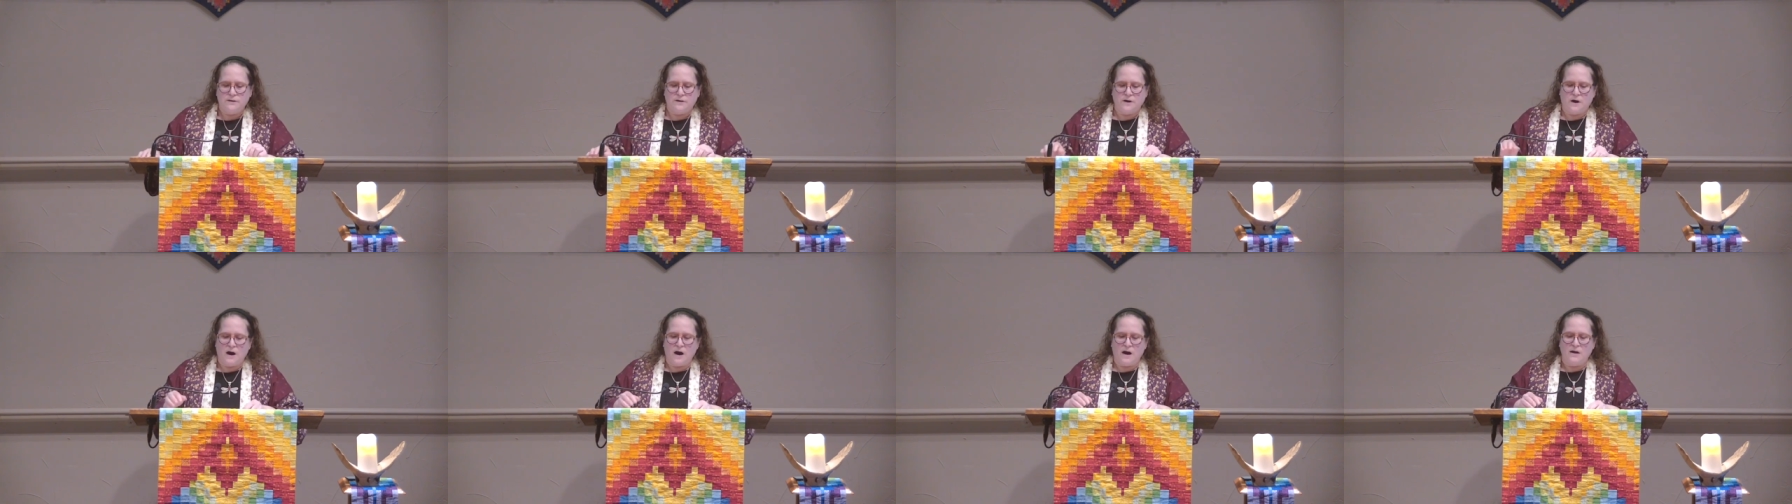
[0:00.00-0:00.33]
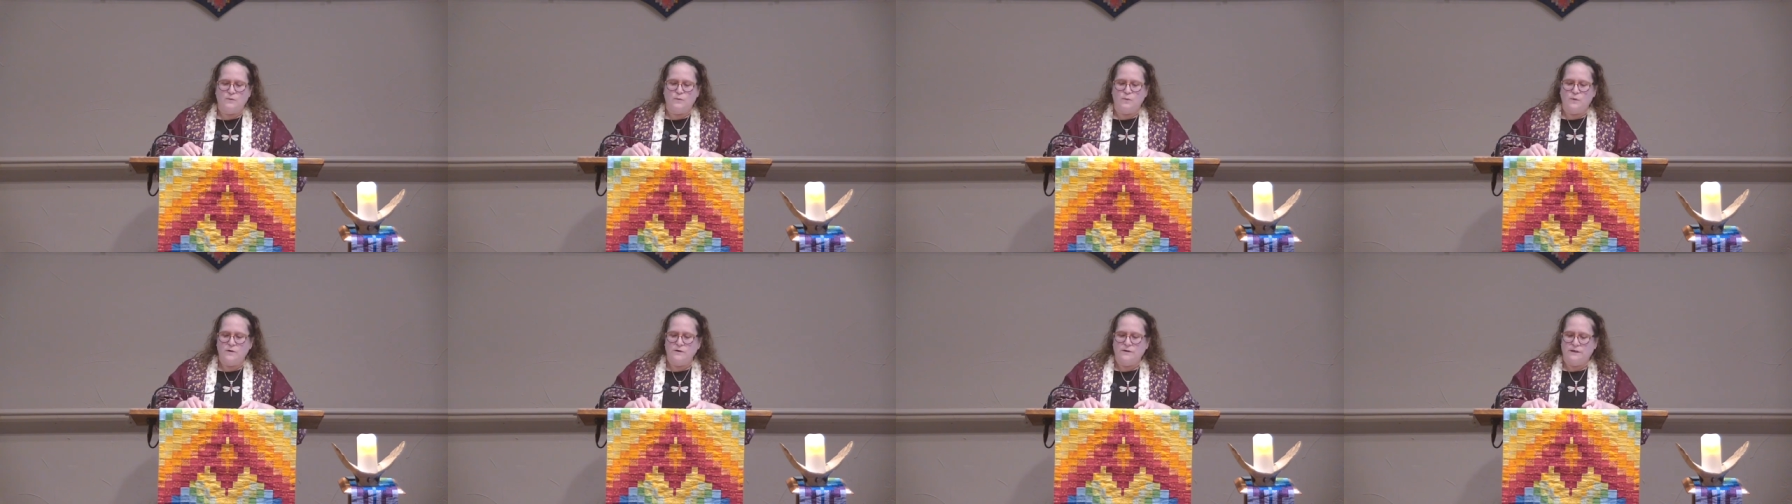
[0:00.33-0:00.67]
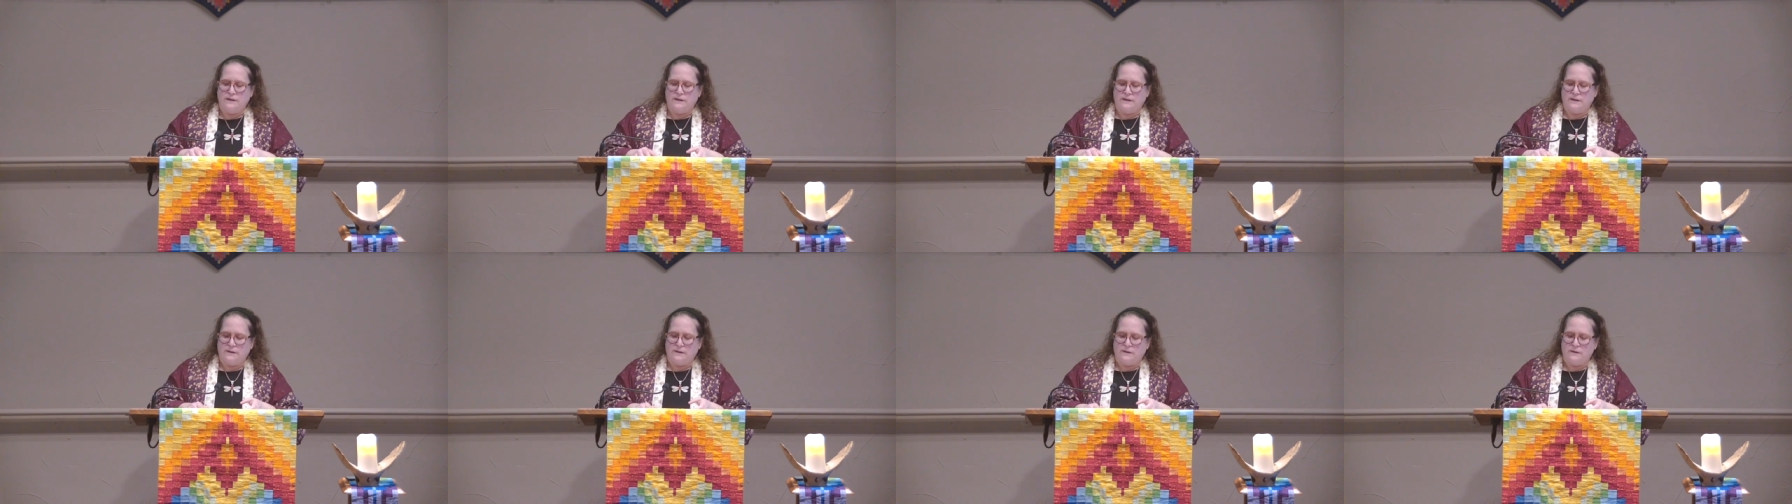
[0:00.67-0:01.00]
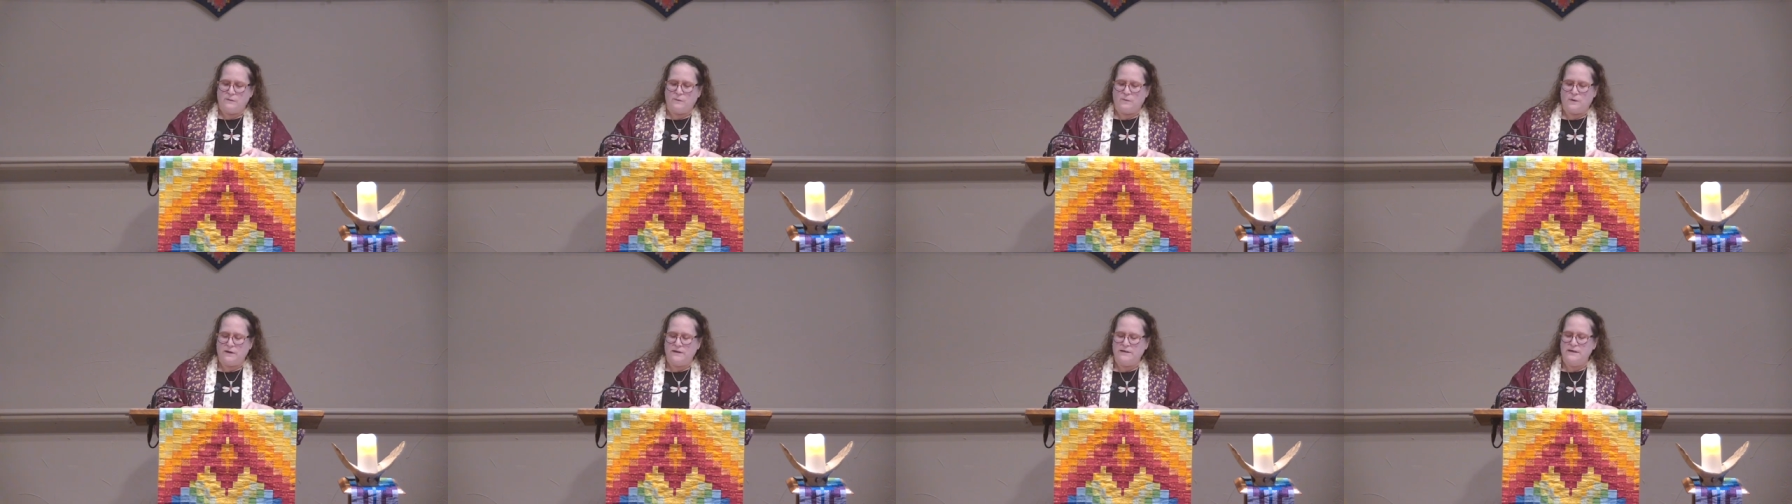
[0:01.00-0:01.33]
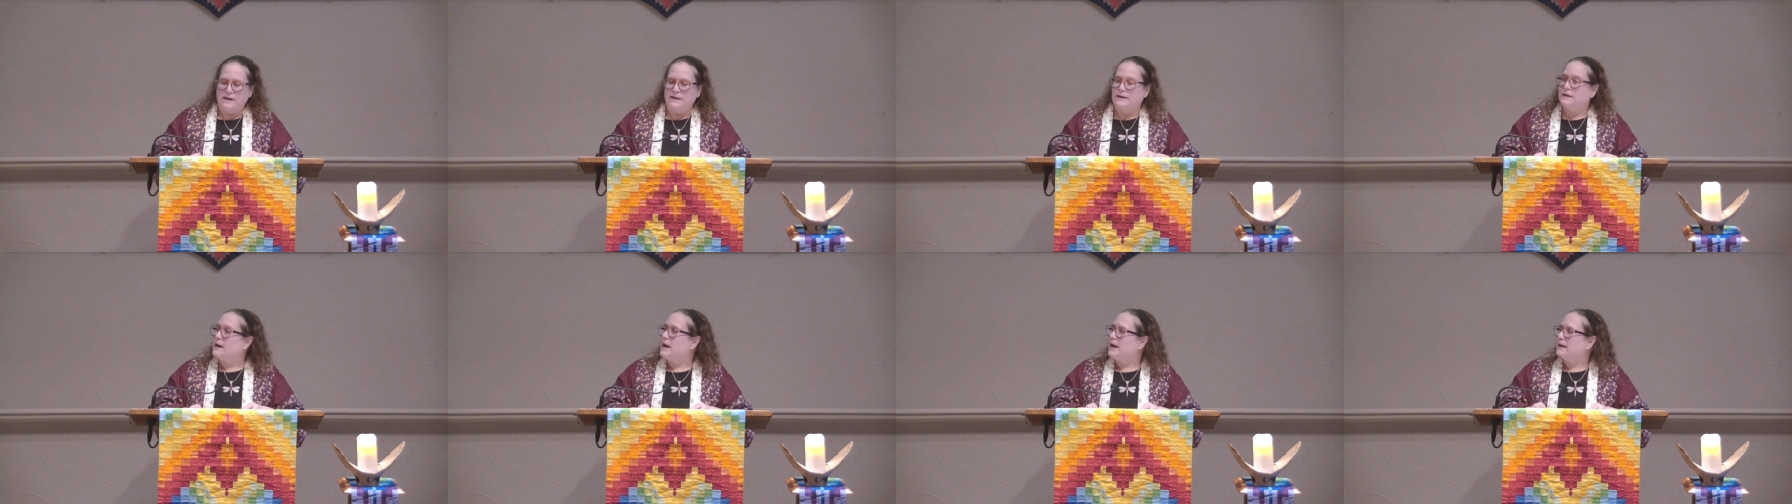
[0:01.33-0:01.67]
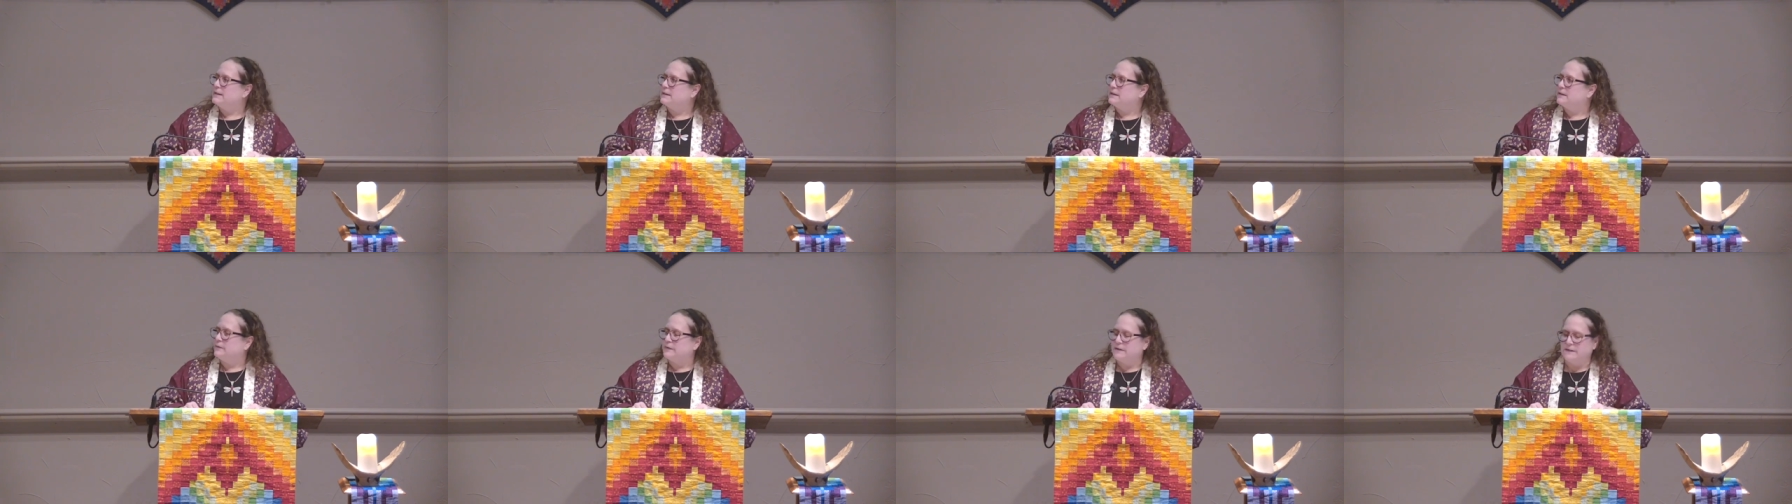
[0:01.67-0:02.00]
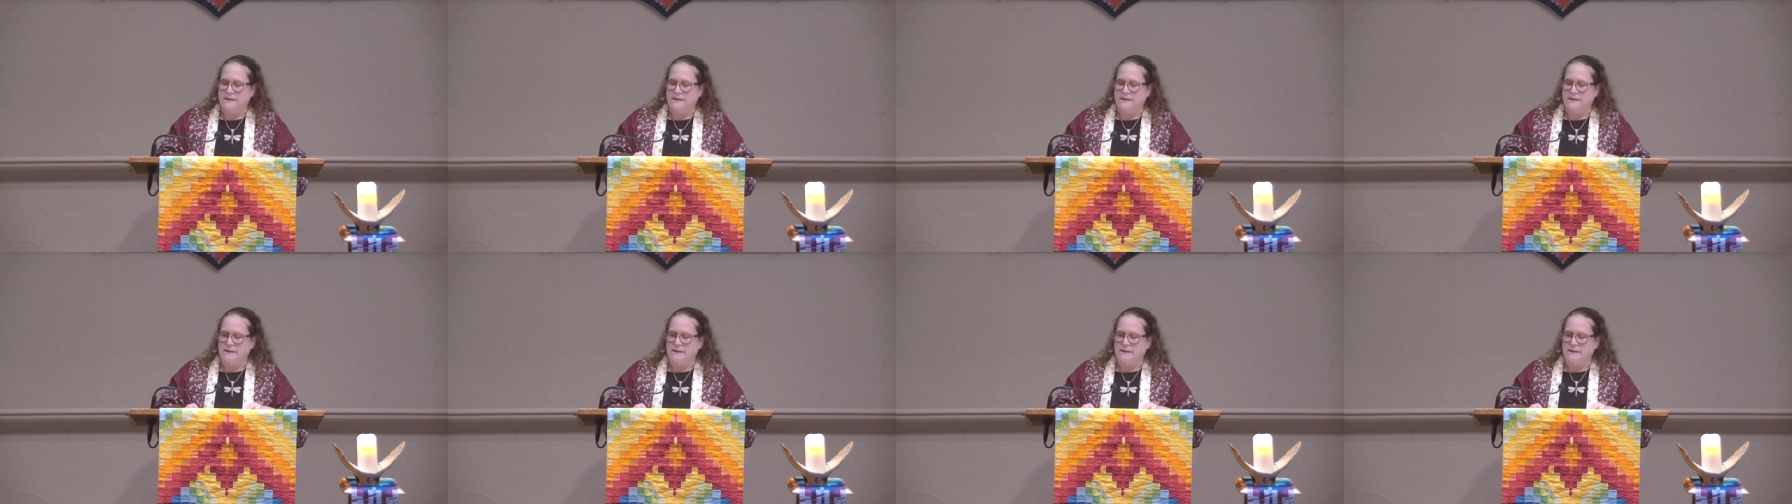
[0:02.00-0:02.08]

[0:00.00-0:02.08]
Dawn Wooten worked at an ICE